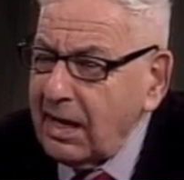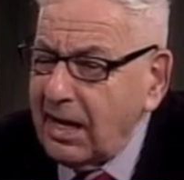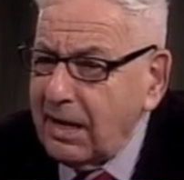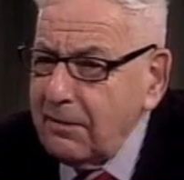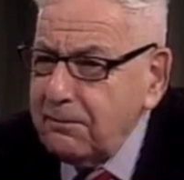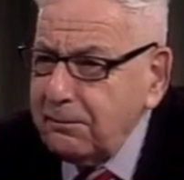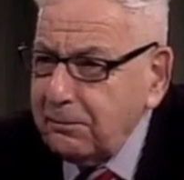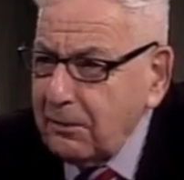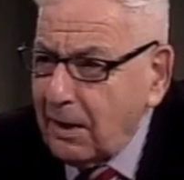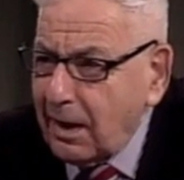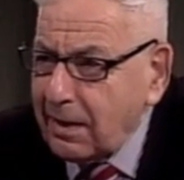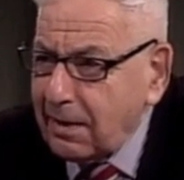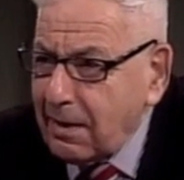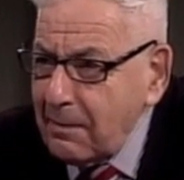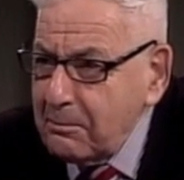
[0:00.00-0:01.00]
if
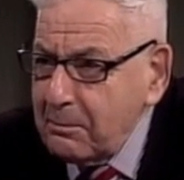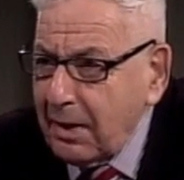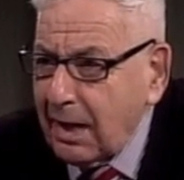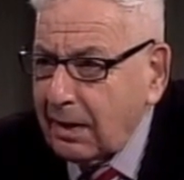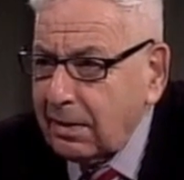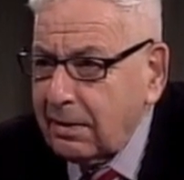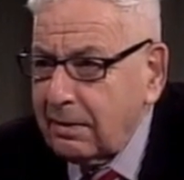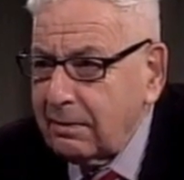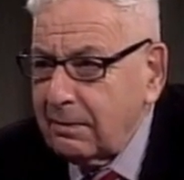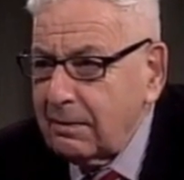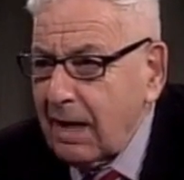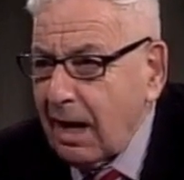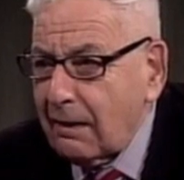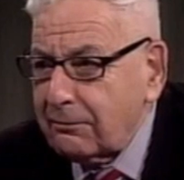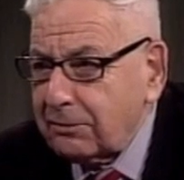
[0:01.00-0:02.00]
I come back
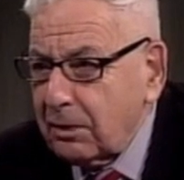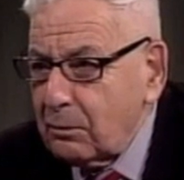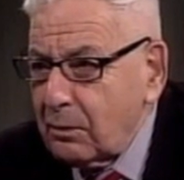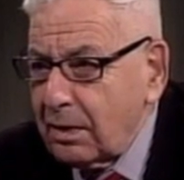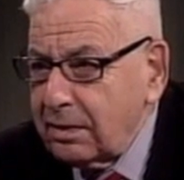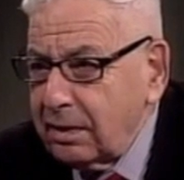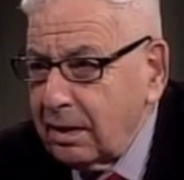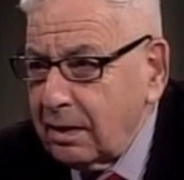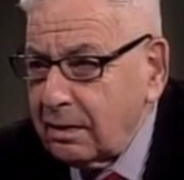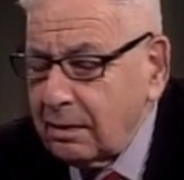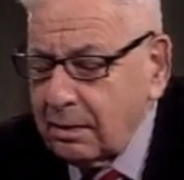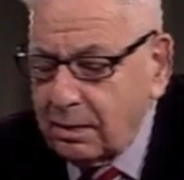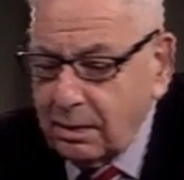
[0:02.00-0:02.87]
after one year.